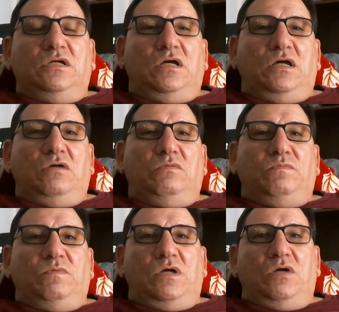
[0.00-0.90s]

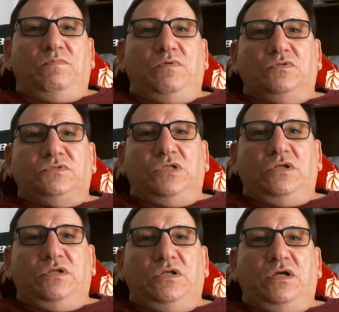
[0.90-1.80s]
I'll post
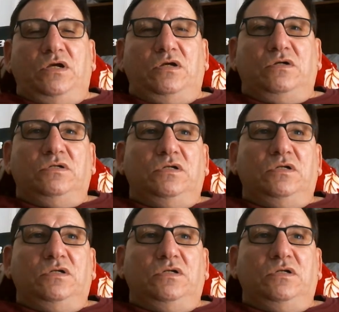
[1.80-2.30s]
on there,